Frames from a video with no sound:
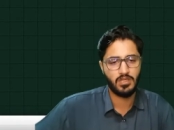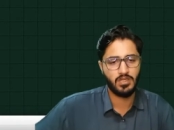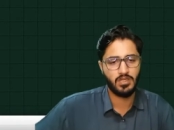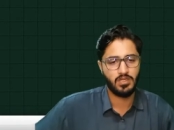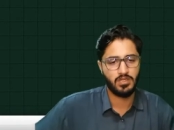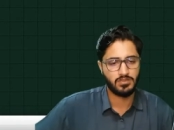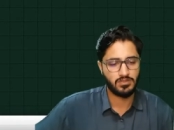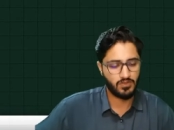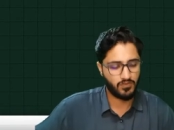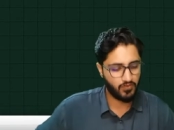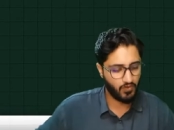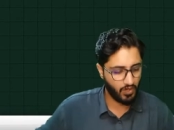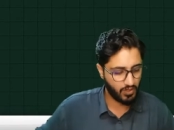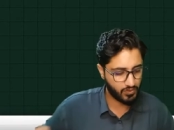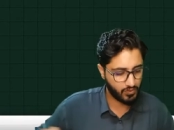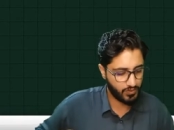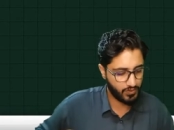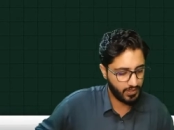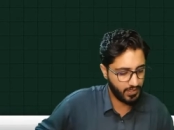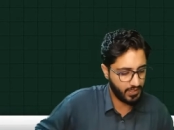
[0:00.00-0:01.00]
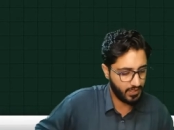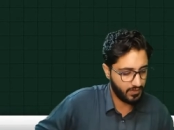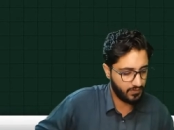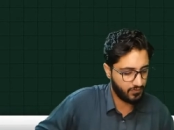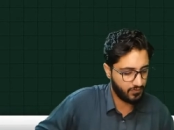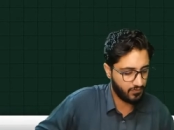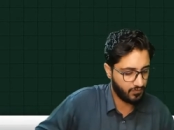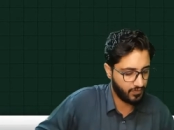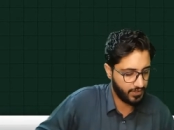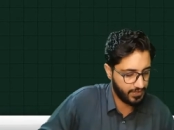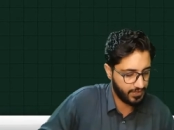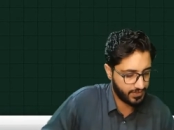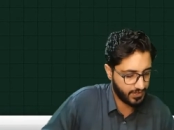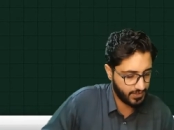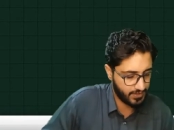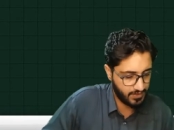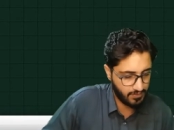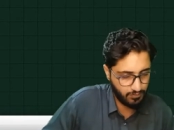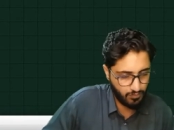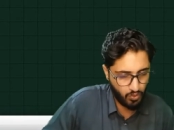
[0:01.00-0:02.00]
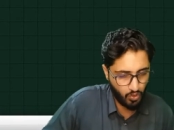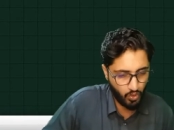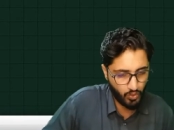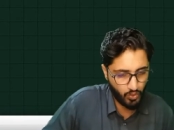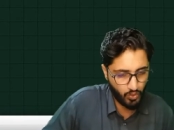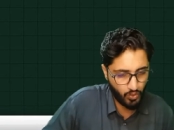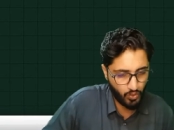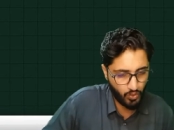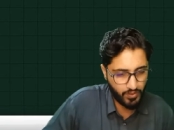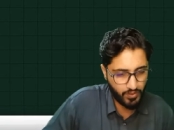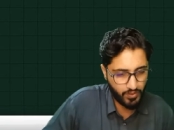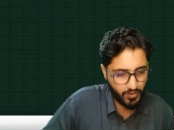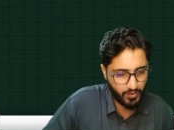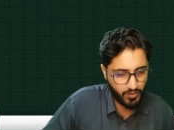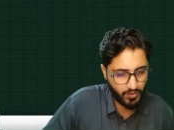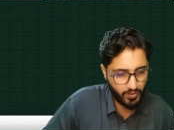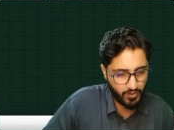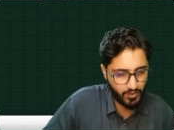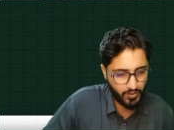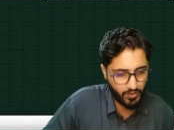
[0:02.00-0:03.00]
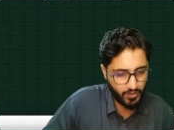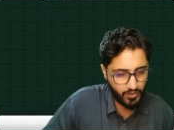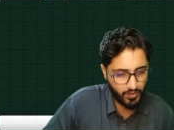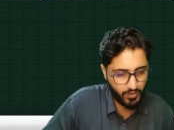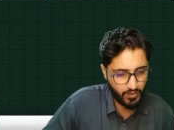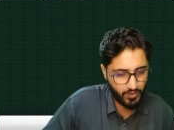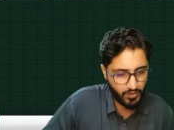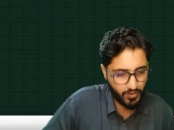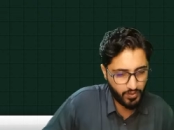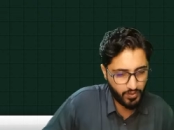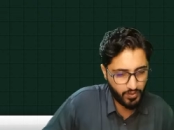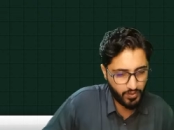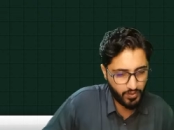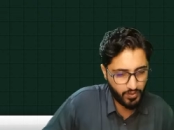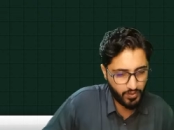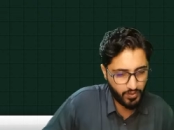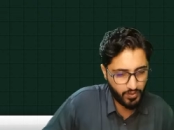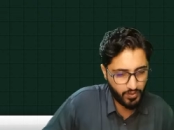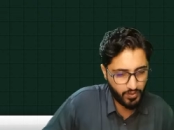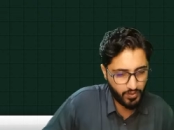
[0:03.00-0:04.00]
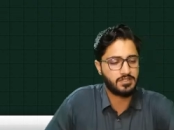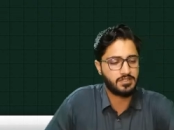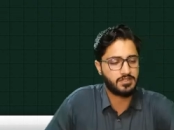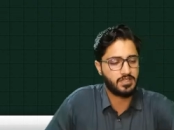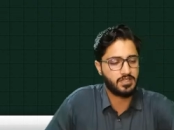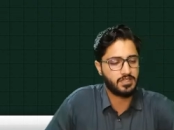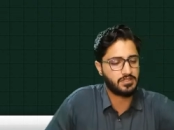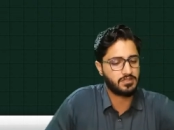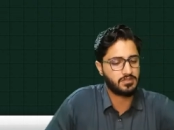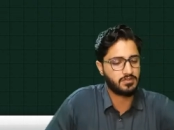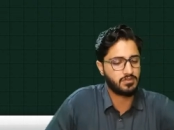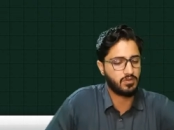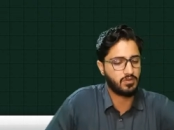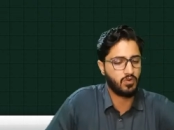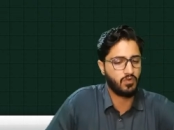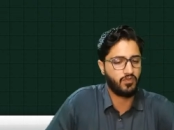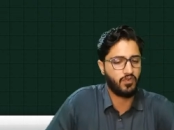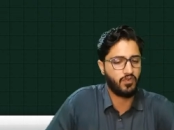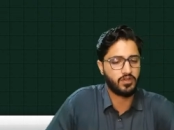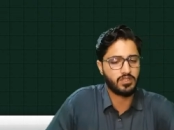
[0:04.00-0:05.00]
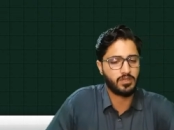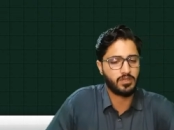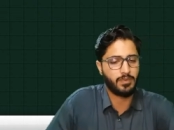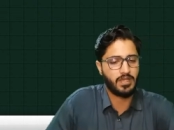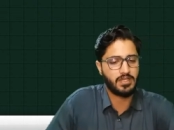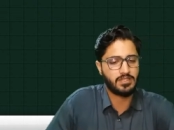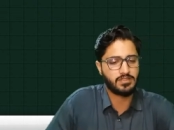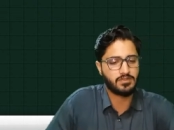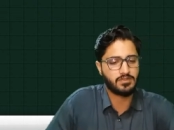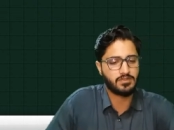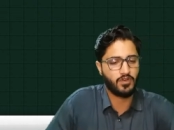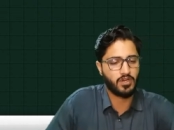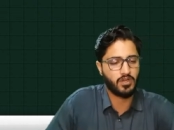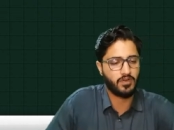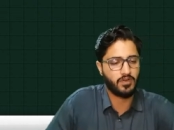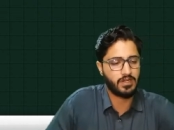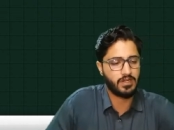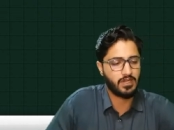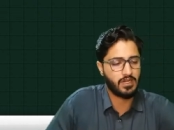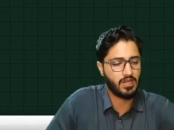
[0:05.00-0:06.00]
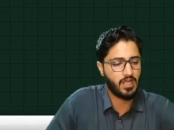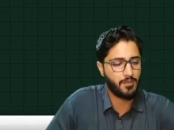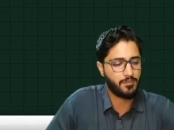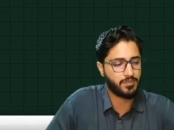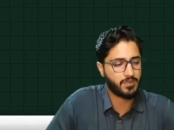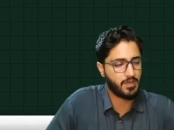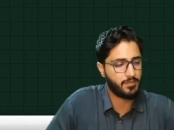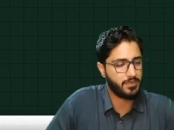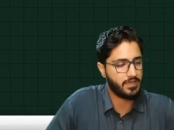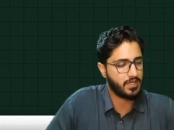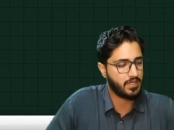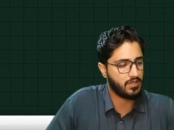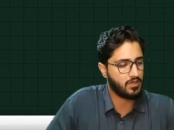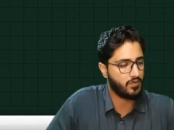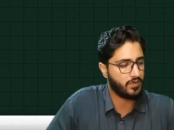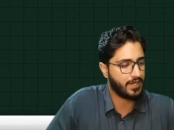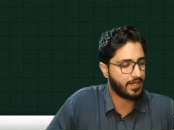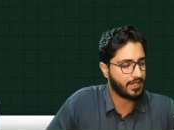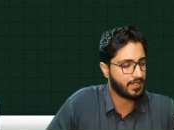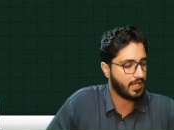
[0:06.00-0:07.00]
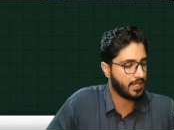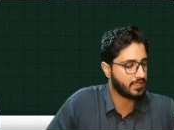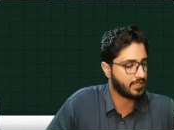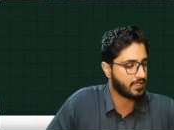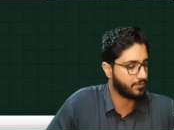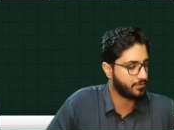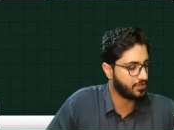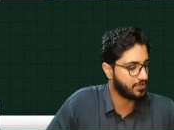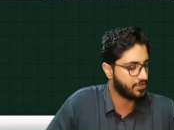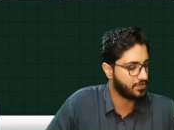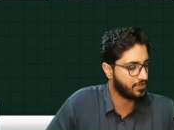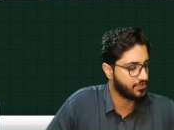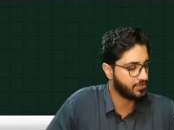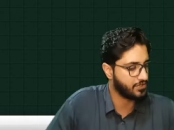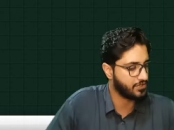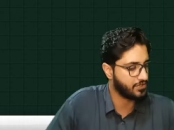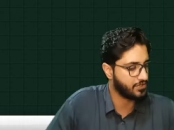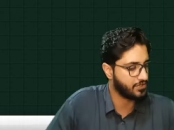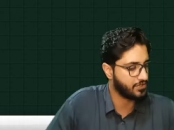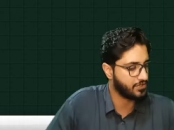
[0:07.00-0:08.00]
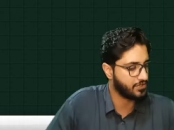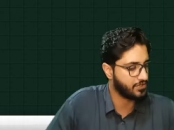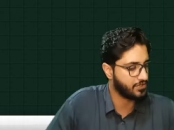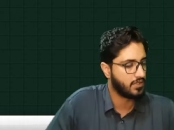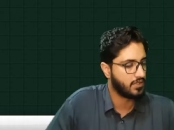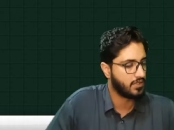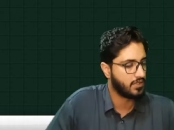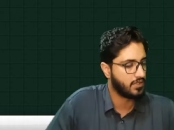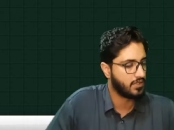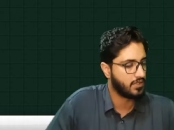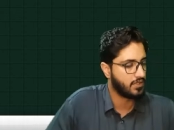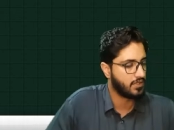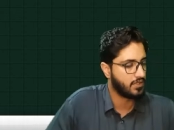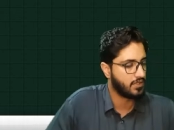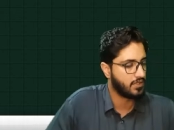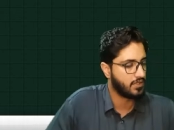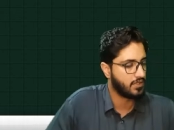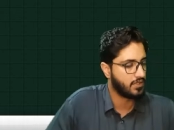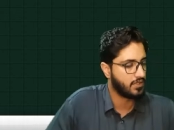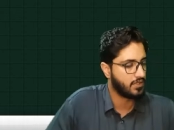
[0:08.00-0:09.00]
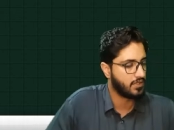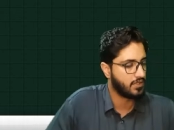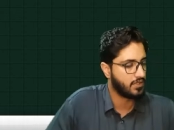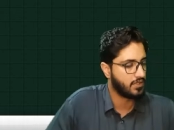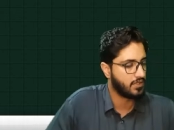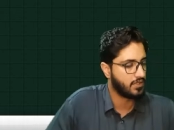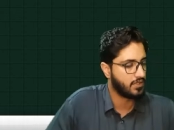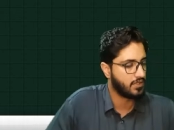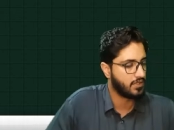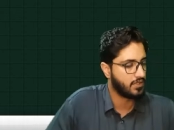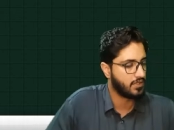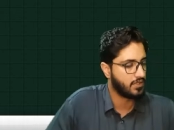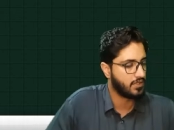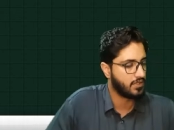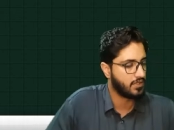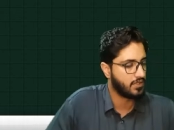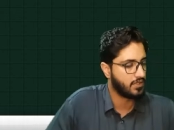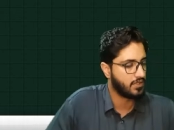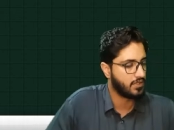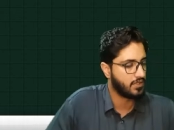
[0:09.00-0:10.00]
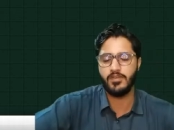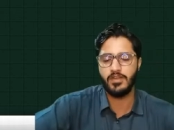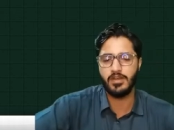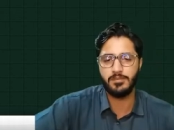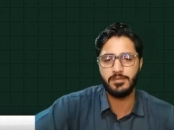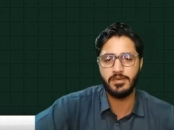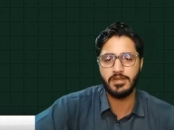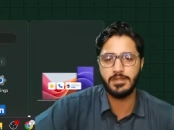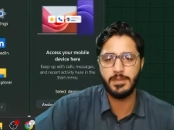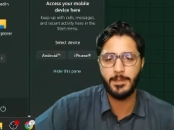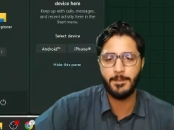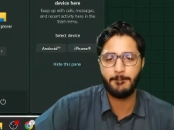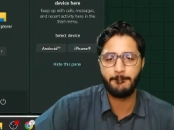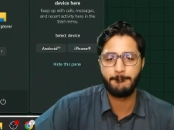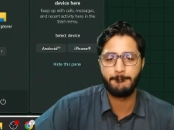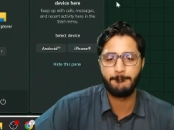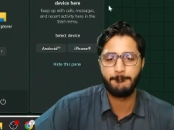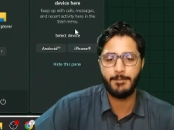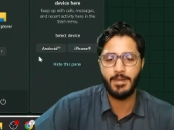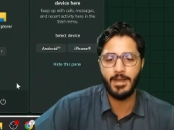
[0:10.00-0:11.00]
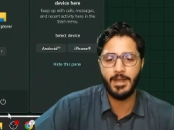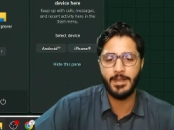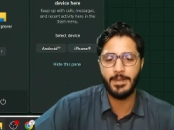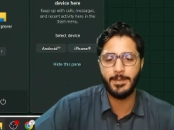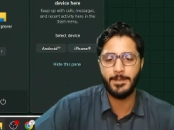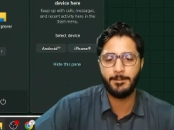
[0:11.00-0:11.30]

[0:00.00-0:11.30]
So for today, we discussed more than enough. So let us just hope for the best for our upcoming your examinations. And thank you, Veda. Thank you very much. Bye.